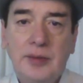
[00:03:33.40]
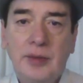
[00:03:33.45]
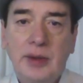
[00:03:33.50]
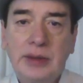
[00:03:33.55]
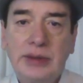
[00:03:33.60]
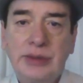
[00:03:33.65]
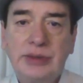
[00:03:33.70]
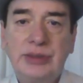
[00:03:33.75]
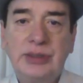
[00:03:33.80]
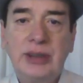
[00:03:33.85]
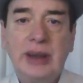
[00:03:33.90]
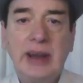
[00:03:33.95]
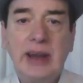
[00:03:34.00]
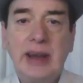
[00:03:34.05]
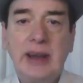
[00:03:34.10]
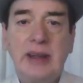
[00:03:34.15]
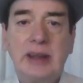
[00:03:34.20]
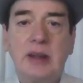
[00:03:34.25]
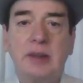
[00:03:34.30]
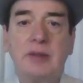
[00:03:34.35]
Once
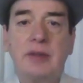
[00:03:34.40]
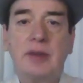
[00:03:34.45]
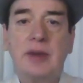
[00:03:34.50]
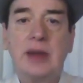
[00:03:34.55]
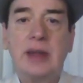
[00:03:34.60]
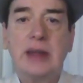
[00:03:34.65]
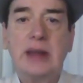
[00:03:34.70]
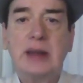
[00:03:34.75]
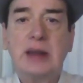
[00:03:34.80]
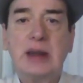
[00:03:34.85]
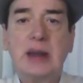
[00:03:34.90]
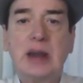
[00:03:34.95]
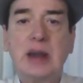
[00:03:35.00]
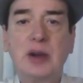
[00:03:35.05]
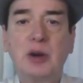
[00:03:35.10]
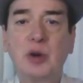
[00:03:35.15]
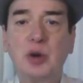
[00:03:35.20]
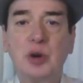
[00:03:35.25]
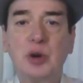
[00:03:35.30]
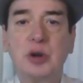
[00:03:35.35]
again, a
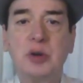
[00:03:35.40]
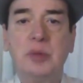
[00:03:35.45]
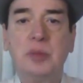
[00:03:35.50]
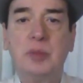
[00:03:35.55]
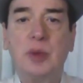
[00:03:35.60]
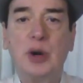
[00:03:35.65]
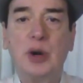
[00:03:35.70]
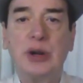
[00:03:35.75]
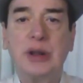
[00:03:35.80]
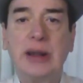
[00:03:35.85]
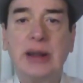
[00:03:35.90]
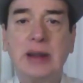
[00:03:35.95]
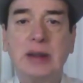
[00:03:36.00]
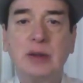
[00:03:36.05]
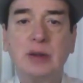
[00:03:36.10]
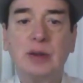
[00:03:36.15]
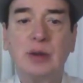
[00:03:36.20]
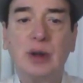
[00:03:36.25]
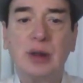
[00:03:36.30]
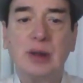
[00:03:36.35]
very good morning
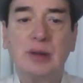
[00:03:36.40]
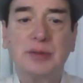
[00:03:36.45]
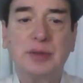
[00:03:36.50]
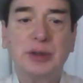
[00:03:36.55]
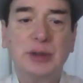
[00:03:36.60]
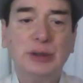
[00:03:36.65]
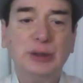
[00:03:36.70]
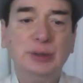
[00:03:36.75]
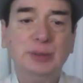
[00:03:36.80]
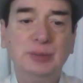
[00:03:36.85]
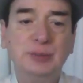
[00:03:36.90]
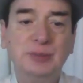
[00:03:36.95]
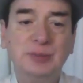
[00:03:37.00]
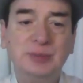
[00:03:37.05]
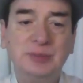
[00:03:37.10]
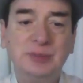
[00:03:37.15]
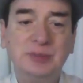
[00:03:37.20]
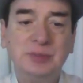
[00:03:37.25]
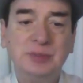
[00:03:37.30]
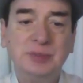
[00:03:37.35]
to all of you,
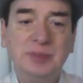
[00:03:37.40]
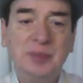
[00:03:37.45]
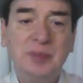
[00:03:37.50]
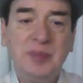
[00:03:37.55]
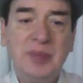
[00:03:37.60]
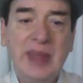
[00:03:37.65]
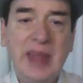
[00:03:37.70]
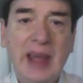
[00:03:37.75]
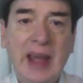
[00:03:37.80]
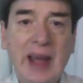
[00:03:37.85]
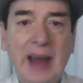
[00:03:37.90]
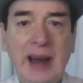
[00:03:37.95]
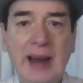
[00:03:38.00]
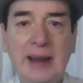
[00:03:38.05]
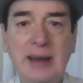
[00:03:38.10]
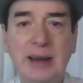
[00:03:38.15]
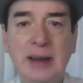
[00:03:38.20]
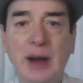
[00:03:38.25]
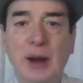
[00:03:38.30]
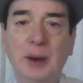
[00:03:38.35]

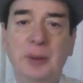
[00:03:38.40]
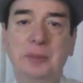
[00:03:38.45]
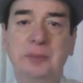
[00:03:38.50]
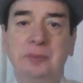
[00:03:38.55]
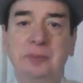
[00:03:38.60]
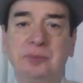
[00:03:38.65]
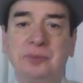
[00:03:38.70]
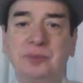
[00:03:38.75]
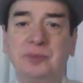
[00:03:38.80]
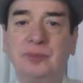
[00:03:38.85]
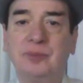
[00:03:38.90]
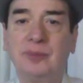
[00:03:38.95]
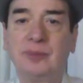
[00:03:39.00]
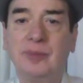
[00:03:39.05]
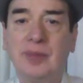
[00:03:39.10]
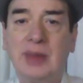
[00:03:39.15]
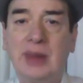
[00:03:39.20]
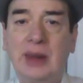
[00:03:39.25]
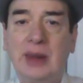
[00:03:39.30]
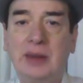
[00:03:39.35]
and
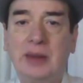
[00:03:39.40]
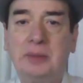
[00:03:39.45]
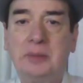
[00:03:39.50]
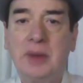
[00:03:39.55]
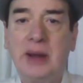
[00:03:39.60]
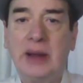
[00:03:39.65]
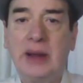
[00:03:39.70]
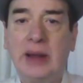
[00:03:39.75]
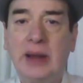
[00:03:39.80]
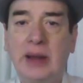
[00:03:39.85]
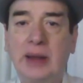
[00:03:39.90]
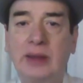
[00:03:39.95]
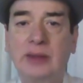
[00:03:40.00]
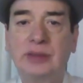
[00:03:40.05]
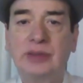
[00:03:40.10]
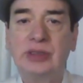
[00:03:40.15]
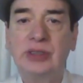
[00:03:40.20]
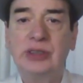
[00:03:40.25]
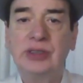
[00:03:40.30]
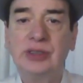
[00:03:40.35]
my
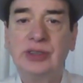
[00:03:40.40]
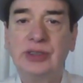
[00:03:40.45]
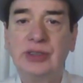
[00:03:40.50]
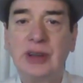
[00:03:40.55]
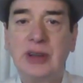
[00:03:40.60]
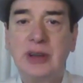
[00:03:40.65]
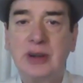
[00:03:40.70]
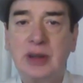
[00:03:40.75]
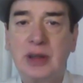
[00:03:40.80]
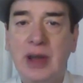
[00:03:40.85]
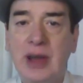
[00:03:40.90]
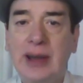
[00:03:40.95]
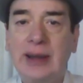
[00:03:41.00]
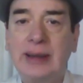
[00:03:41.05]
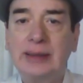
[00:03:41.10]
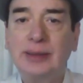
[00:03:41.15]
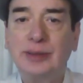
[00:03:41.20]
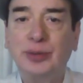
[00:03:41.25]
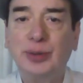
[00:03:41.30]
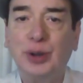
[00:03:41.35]
sincere
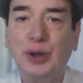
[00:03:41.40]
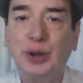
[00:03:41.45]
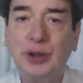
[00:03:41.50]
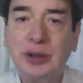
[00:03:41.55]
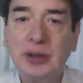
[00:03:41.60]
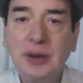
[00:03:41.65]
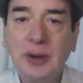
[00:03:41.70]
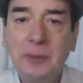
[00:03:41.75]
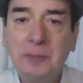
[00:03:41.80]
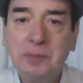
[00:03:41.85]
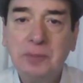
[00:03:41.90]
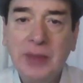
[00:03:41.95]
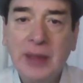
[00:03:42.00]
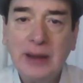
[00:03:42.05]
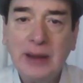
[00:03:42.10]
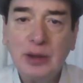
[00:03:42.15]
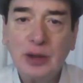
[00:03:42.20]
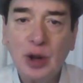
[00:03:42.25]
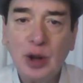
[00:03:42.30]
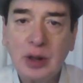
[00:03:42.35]
thanks for
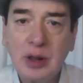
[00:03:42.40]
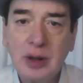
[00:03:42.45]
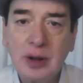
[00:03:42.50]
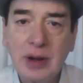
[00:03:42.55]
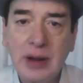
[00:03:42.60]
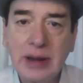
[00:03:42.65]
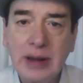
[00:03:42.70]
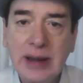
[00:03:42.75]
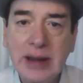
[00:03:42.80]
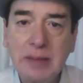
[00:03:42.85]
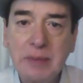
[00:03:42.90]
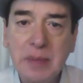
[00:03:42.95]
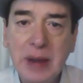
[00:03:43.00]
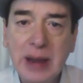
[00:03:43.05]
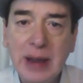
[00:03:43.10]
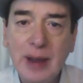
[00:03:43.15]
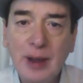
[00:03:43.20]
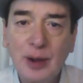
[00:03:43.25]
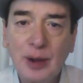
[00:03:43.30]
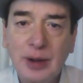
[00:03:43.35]
tolerating
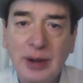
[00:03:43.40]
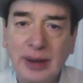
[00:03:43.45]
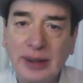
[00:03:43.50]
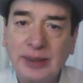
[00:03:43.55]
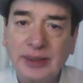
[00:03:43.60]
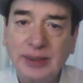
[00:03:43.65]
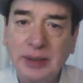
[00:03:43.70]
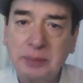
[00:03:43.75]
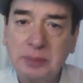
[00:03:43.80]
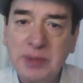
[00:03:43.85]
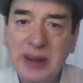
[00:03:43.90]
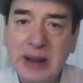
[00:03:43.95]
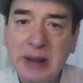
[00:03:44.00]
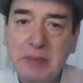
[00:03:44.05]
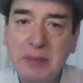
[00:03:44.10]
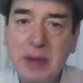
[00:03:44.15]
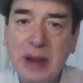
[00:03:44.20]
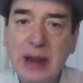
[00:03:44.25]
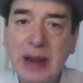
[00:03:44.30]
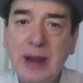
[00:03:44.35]
me or
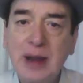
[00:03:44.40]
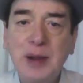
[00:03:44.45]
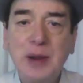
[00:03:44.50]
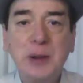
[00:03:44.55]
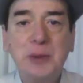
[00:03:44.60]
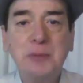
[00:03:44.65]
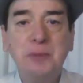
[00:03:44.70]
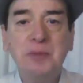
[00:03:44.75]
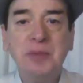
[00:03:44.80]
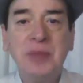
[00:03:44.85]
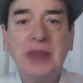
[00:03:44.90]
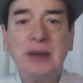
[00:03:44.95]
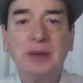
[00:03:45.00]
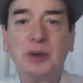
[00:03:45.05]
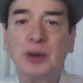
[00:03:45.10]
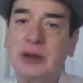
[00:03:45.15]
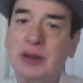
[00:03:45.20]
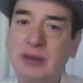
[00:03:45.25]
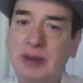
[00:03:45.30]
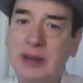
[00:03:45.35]
accepting me,
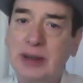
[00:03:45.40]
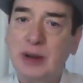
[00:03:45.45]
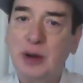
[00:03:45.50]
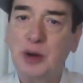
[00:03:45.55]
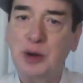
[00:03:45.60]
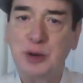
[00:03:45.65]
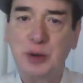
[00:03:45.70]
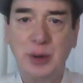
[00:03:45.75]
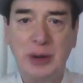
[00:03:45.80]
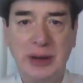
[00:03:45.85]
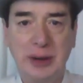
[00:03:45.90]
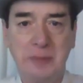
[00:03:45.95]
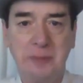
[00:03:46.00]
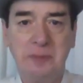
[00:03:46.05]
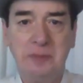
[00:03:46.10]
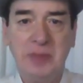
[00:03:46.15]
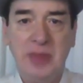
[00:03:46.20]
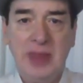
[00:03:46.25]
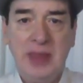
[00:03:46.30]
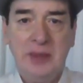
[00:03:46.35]
whatever you are doing.
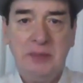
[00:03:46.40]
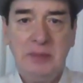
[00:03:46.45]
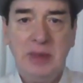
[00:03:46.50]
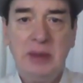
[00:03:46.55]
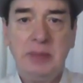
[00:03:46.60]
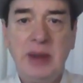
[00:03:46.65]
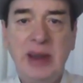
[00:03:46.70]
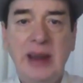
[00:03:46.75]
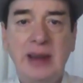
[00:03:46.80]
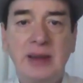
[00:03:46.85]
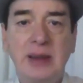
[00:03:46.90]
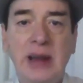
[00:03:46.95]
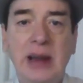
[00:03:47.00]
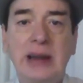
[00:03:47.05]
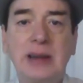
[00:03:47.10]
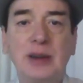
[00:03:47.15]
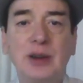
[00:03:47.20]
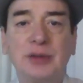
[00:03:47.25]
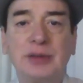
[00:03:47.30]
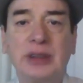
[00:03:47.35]
Maybe at the
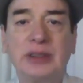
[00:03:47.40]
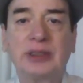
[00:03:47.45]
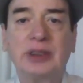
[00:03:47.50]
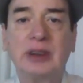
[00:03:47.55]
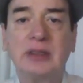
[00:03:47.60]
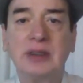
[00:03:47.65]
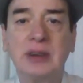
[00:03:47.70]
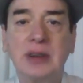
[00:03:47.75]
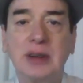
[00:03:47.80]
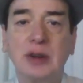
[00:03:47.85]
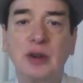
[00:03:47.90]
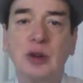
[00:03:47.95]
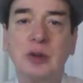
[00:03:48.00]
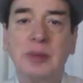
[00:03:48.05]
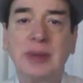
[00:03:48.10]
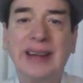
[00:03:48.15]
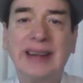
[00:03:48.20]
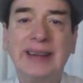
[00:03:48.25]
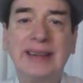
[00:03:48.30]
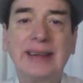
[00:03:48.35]
end of this hour, you
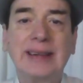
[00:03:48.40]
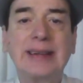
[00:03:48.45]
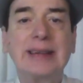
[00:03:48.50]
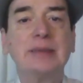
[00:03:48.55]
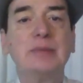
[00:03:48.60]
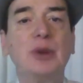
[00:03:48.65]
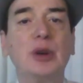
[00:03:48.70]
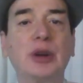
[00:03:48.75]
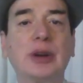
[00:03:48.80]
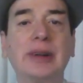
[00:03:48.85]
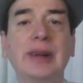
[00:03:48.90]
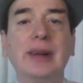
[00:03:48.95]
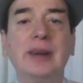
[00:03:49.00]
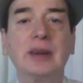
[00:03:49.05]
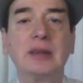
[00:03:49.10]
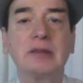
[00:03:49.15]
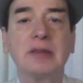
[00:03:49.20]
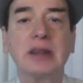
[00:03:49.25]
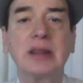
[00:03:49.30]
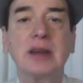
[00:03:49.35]
will be a little more
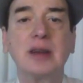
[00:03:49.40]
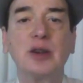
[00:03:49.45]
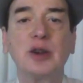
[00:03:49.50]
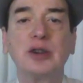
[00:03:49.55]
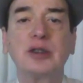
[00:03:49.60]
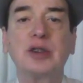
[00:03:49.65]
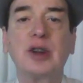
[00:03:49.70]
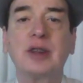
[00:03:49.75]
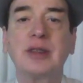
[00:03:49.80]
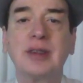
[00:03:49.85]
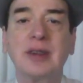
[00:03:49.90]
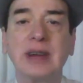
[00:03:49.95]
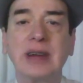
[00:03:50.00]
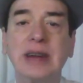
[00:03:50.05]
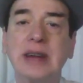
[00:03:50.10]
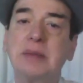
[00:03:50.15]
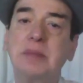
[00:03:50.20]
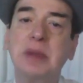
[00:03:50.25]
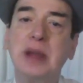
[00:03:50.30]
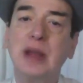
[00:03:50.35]
clear whether you are
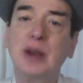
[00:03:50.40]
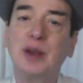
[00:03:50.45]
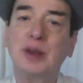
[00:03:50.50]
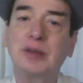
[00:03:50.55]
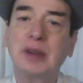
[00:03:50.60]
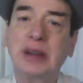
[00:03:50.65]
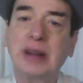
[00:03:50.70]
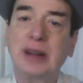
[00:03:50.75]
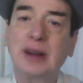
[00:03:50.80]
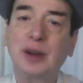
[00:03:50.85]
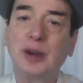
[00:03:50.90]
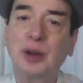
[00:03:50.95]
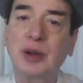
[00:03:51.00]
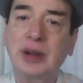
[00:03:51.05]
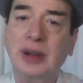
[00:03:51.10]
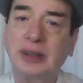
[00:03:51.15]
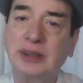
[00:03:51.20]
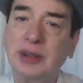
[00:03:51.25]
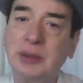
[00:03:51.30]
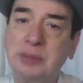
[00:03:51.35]
tolerating me or whether you are
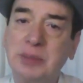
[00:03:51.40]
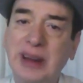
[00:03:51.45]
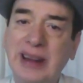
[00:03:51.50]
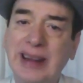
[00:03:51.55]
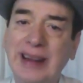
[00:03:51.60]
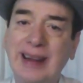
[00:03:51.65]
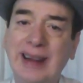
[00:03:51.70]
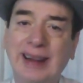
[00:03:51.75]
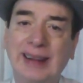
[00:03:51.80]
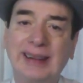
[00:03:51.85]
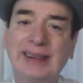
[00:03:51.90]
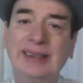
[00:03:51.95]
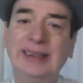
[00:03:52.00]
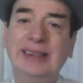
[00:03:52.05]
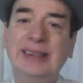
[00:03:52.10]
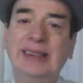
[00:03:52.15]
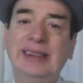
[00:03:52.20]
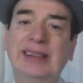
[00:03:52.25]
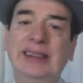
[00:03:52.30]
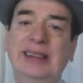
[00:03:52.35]
accepting
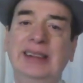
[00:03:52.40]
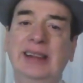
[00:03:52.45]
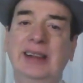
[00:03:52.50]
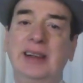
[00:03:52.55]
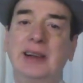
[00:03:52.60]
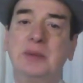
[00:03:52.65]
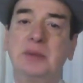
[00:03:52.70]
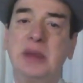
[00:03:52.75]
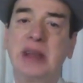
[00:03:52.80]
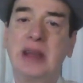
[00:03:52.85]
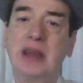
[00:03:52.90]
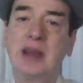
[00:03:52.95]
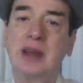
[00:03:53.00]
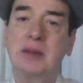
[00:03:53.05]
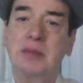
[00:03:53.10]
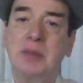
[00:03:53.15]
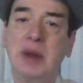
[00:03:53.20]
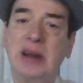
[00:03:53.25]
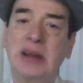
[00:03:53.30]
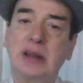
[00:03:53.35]
me
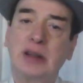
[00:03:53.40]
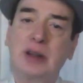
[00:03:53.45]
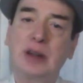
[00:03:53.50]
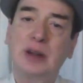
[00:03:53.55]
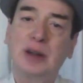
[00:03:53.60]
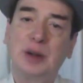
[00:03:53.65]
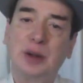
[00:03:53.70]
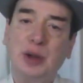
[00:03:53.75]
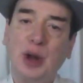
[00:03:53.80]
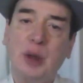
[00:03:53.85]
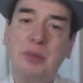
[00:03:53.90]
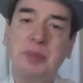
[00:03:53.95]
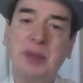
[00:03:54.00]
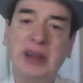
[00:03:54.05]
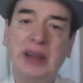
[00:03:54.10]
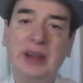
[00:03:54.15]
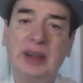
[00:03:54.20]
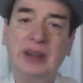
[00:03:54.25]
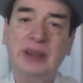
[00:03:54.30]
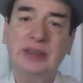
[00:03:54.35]
and my
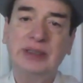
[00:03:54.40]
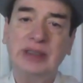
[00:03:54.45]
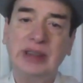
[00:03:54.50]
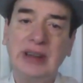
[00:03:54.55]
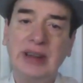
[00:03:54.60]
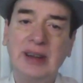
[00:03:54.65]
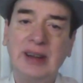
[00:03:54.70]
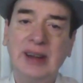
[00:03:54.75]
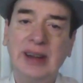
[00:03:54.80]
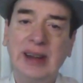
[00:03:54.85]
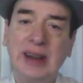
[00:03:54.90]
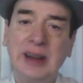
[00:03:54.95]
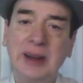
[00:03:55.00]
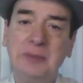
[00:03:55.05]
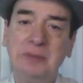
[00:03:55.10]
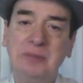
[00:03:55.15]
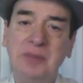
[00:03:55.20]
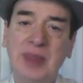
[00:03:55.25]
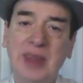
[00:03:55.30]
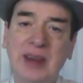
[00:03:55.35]
topics and the
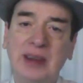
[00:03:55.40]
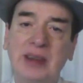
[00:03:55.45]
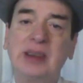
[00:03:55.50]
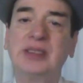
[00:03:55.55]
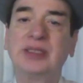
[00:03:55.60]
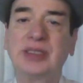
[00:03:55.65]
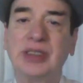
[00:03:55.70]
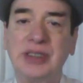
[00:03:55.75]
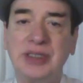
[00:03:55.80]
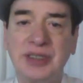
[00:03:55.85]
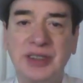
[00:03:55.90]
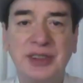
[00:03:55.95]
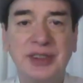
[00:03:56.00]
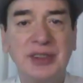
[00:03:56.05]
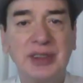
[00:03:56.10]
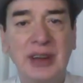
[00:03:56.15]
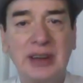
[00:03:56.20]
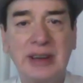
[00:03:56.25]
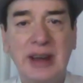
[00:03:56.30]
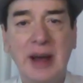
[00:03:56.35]

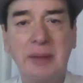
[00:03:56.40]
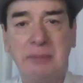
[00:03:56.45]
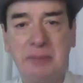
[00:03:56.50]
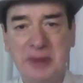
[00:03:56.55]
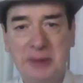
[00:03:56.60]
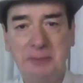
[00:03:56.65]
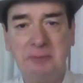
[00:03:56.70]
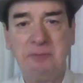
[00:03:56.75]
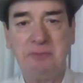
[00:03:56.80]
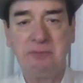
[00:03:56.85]
discussions that happen.